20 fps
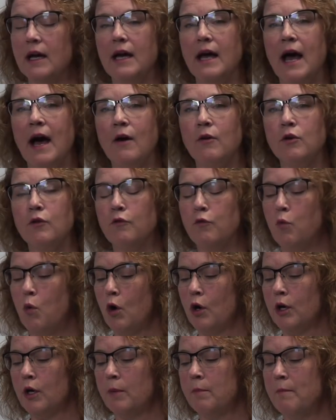Out of
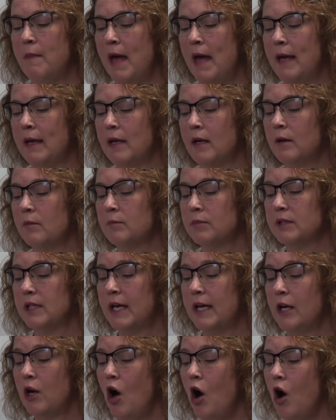work men
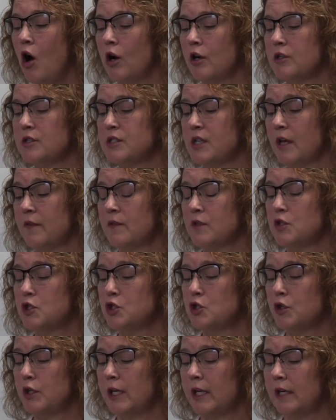play cards on the
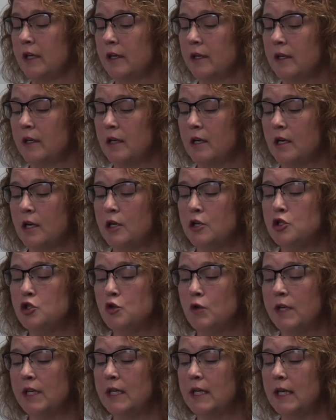street
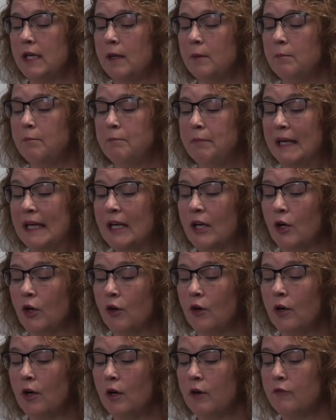drinking
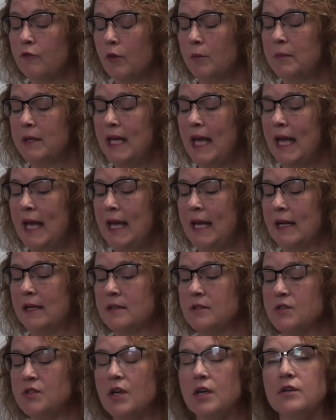beer from
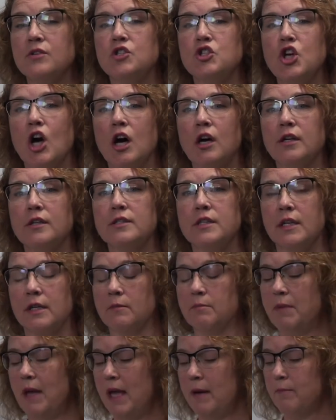cans tucked in
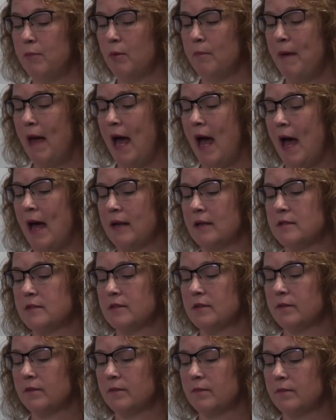paper
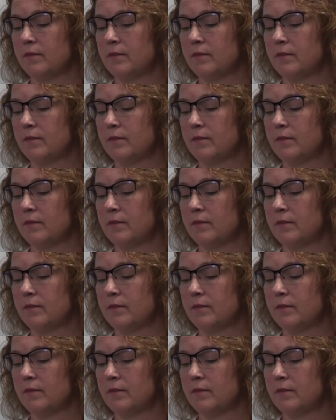bags.